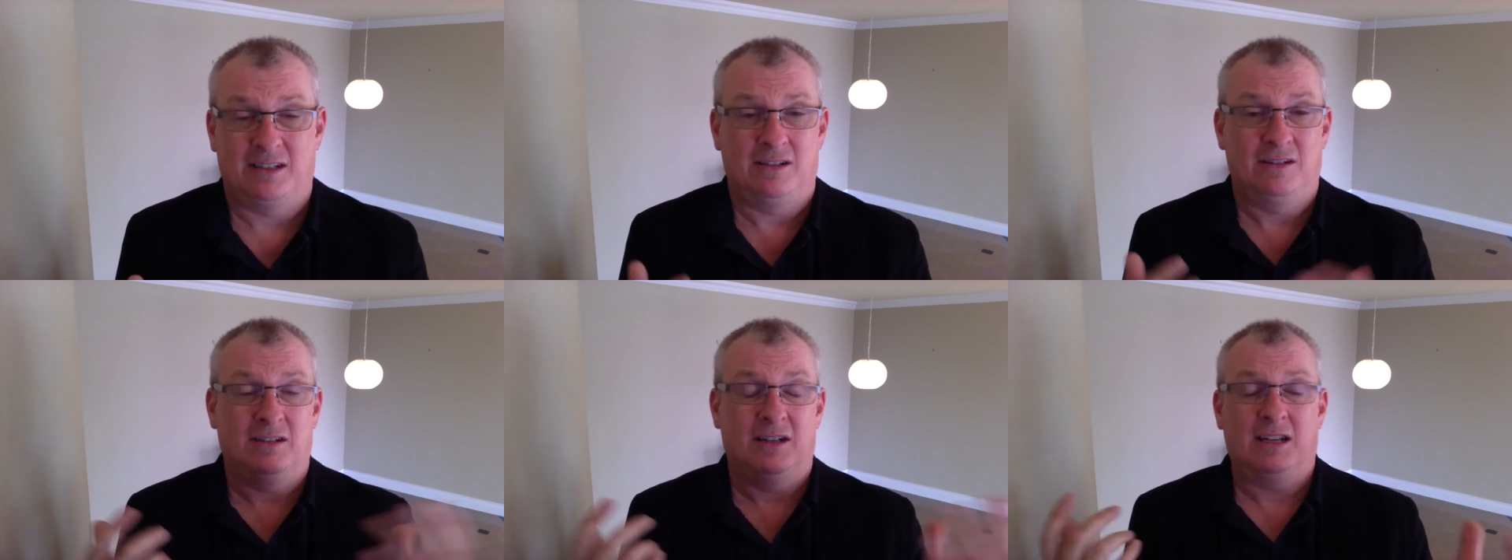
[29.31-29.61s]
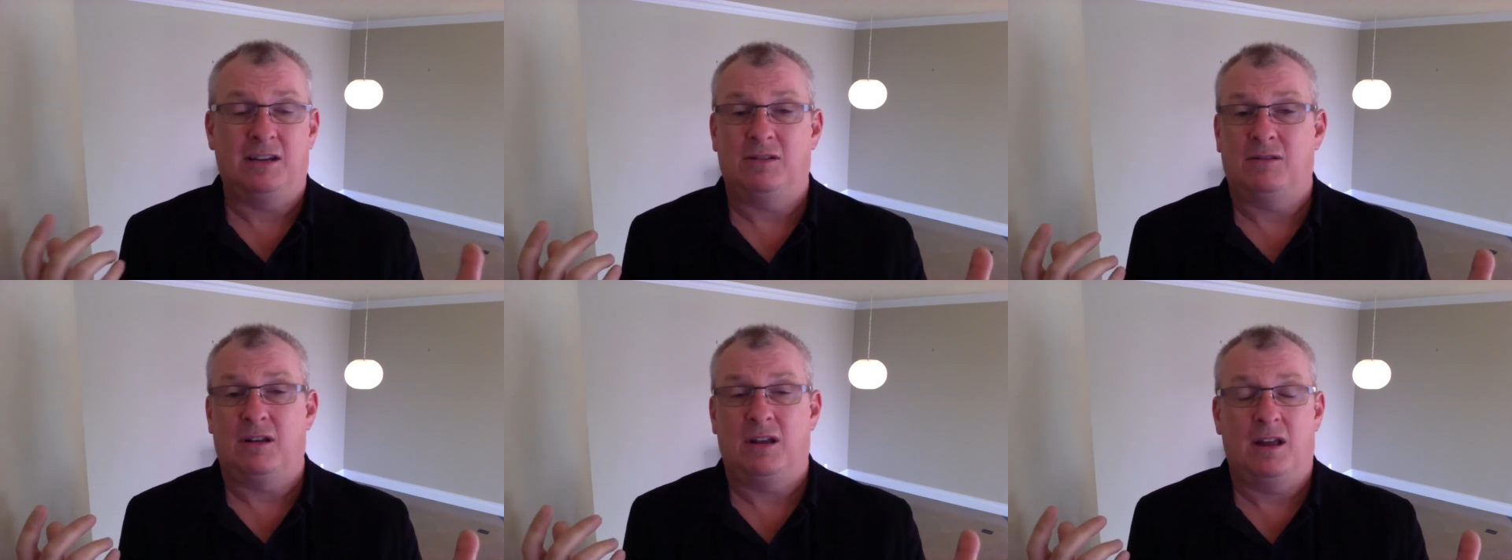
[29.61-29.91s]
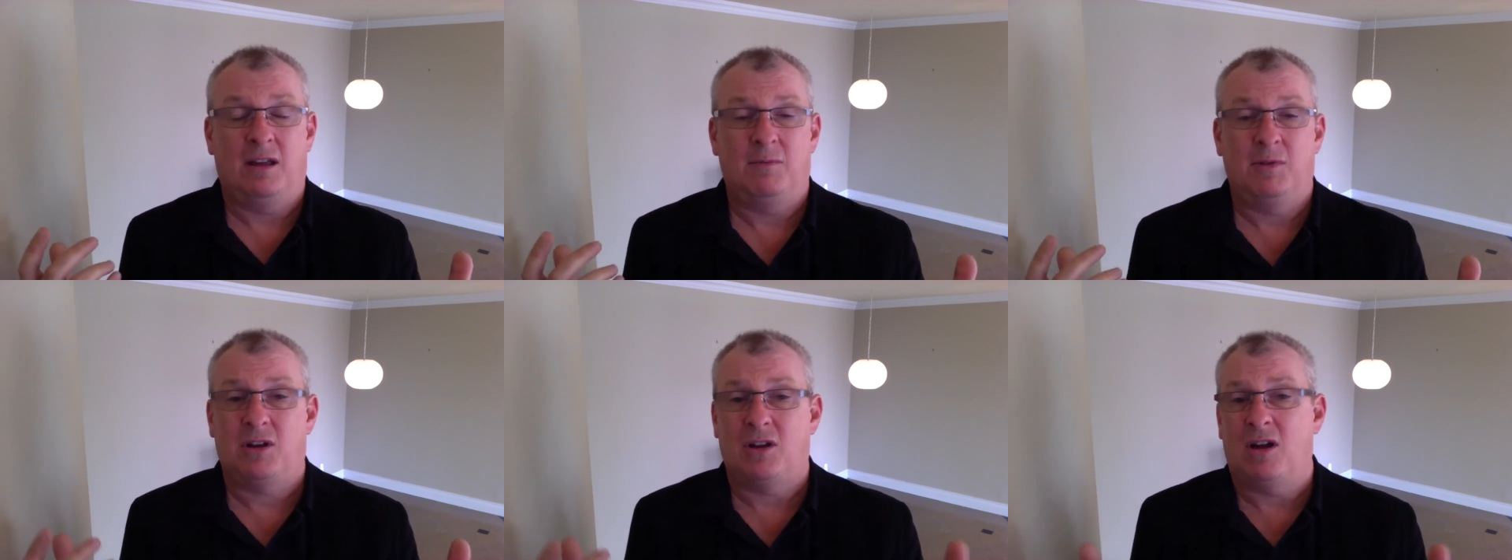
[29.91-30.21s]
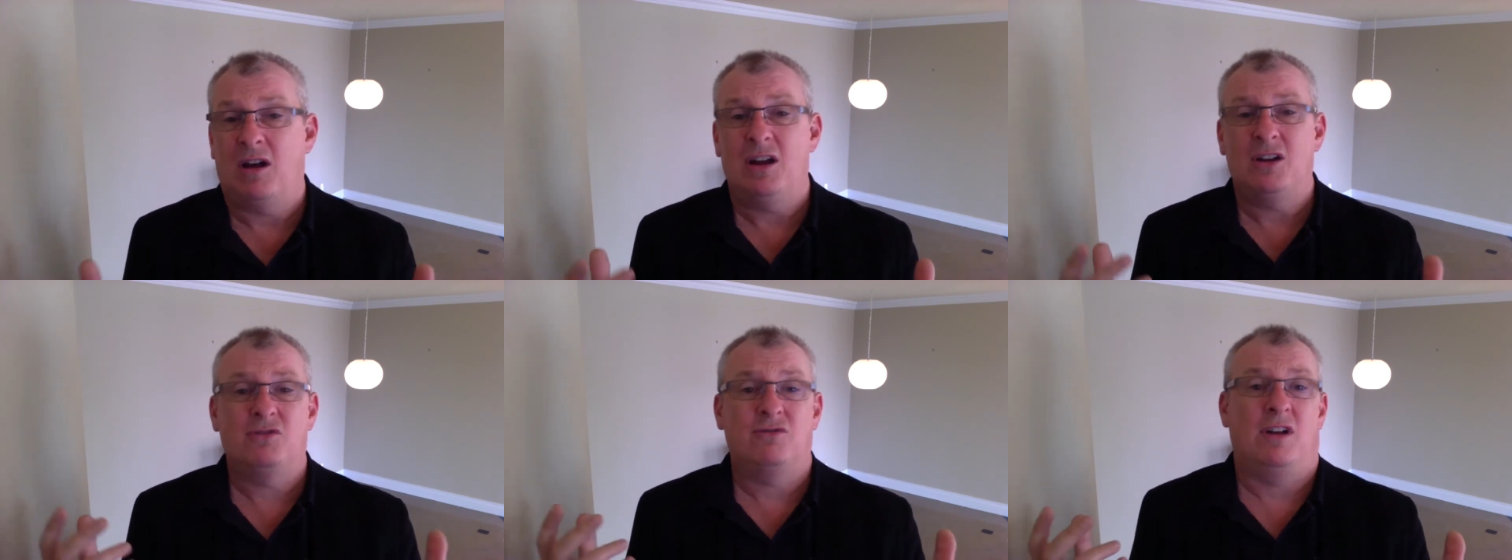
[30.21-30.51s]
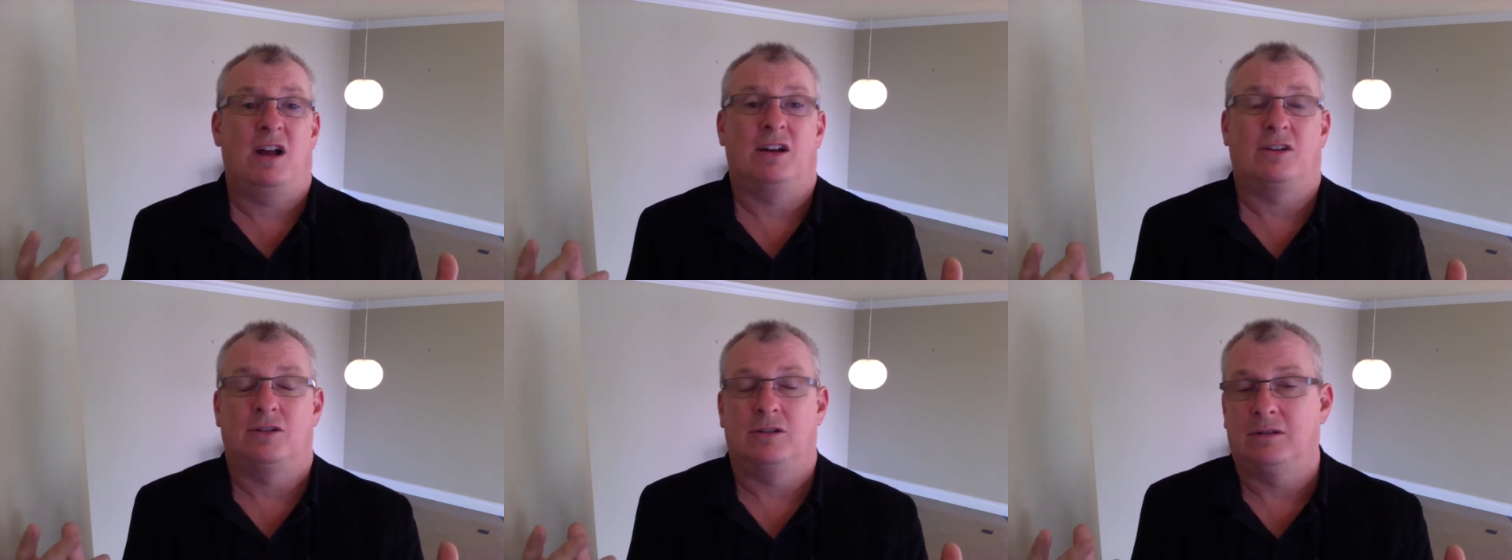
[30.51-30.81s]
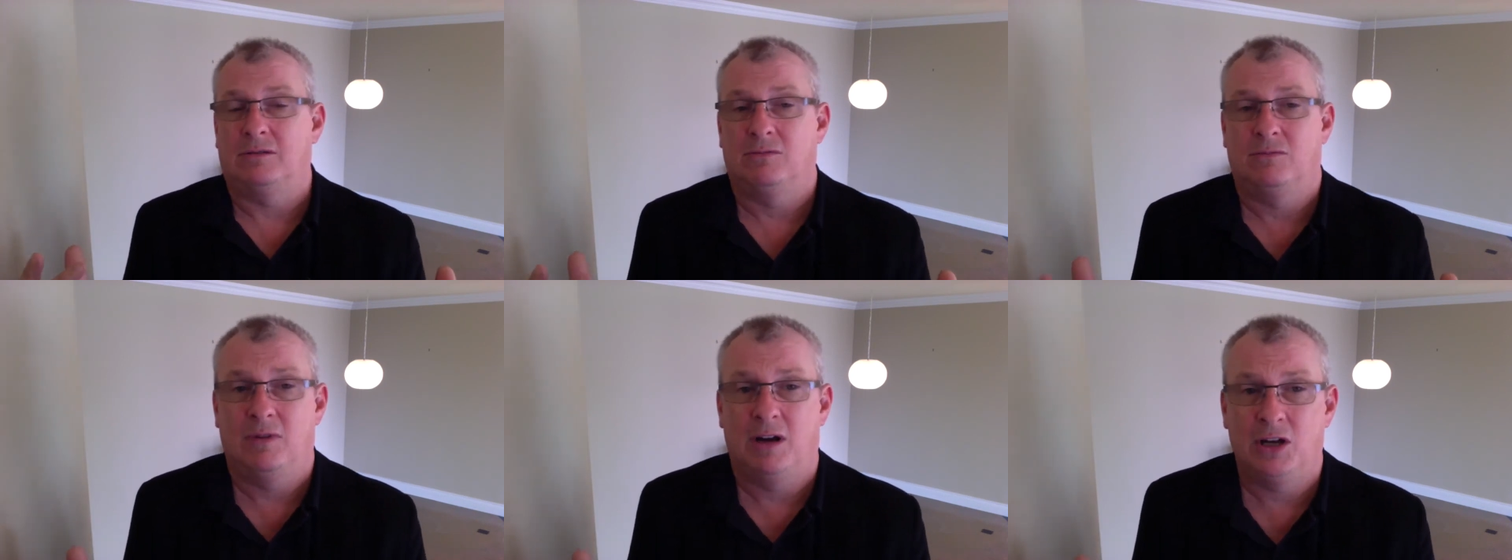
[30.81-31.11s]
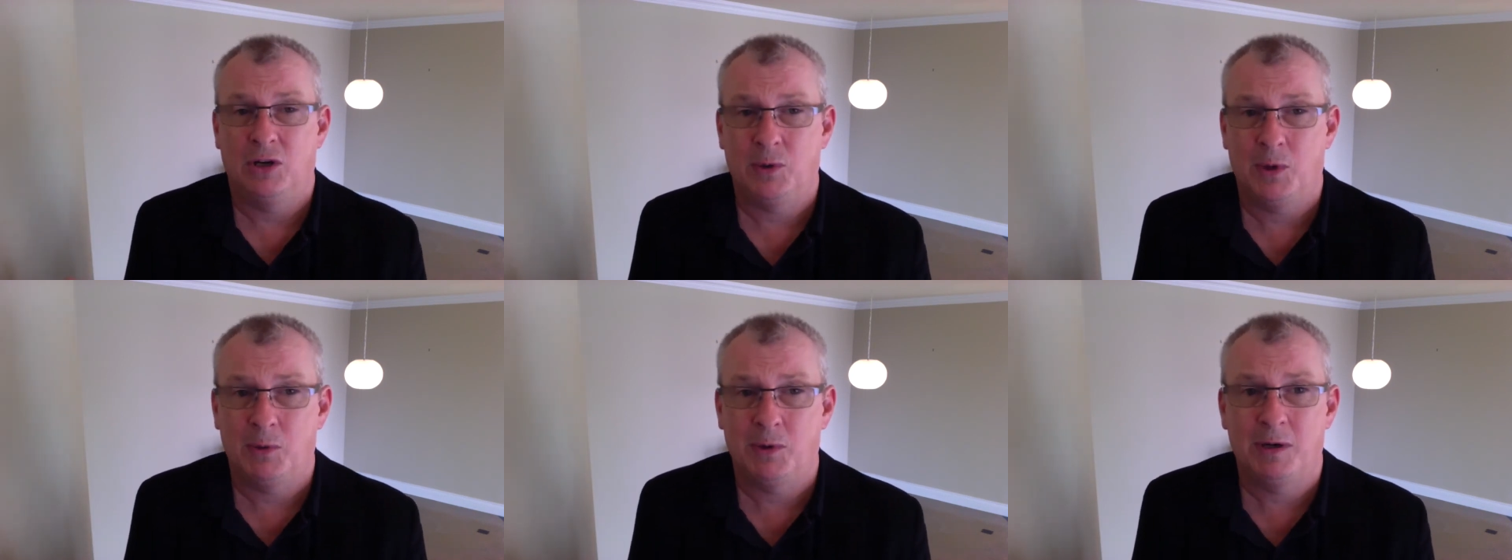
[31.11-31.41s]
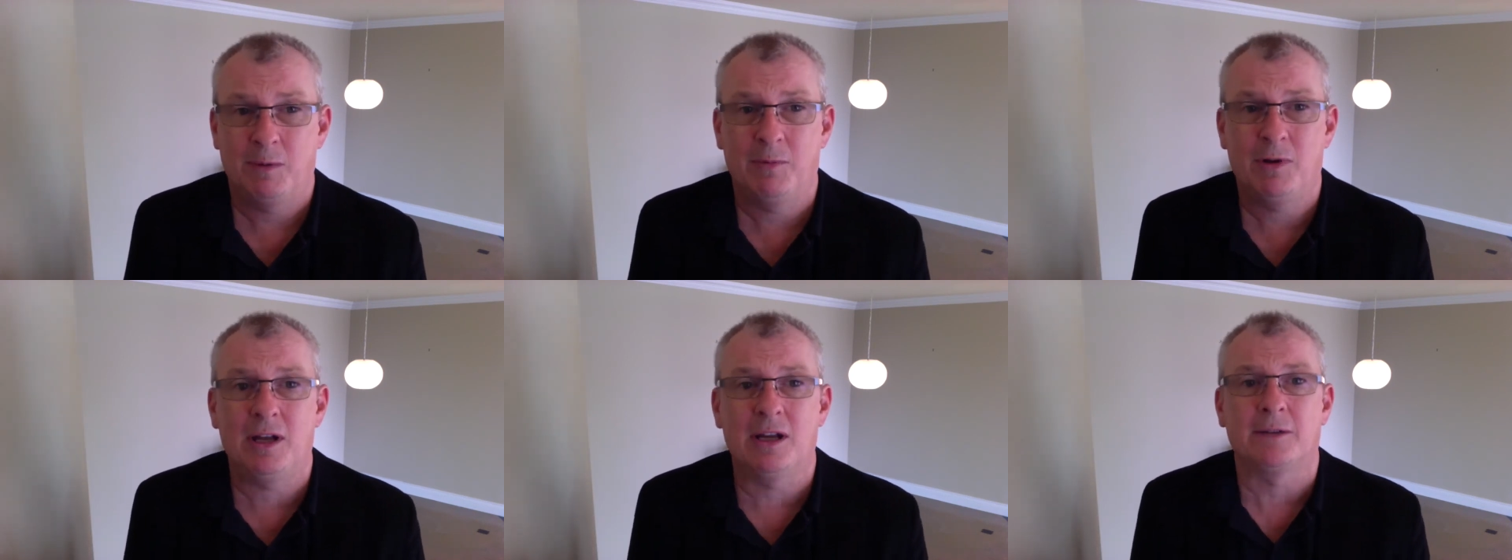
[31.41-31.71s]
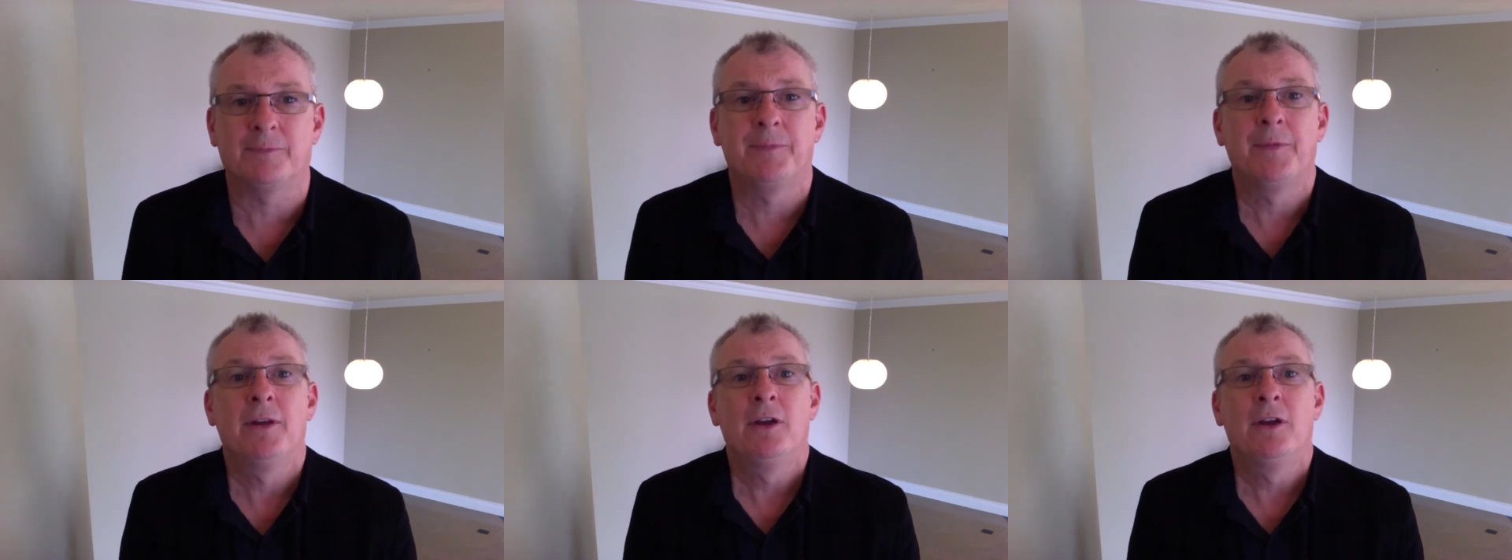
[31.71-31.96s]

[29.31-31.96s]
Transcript: You're like, I'm a contractor. Why do I want a blog?